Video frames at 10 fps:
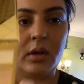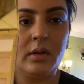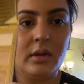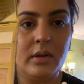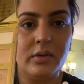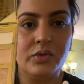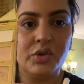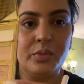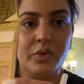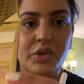this
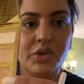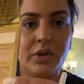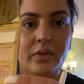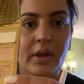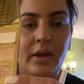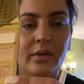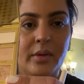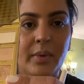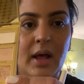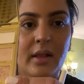shimmery shade right here in the
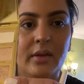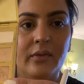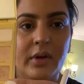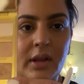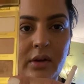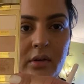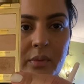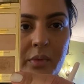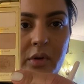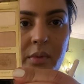palette, Funny Girl. I'm
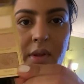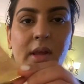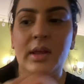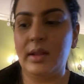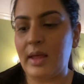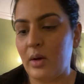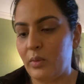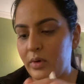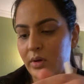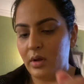gonna be taking that
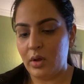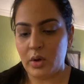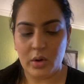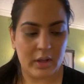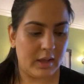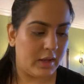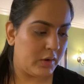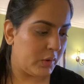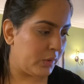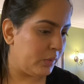one, and
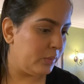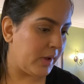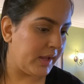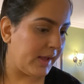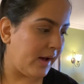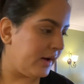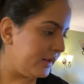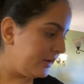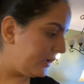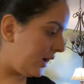oh my god,
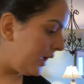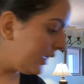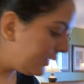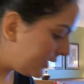guys.